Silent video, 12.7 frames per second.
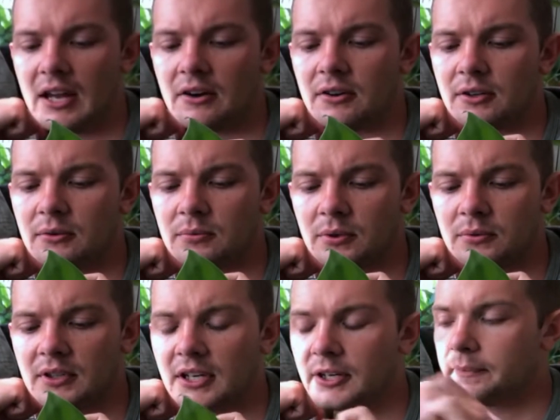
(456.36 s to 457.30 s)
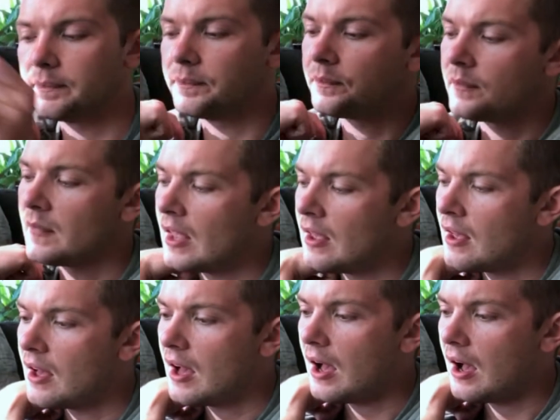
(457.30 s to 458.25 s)
aerial root there.
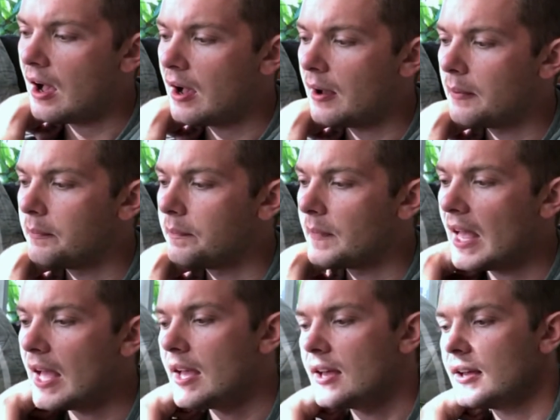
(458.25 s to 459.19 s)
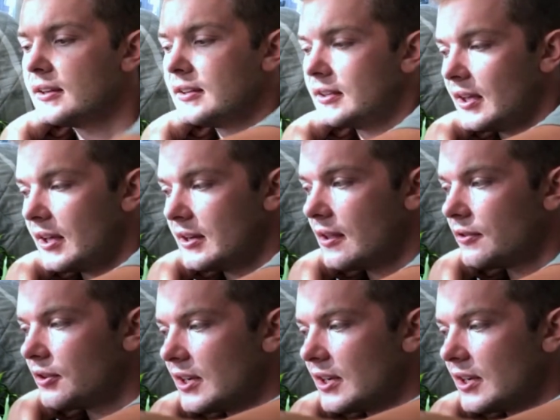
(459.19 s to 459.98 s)
And another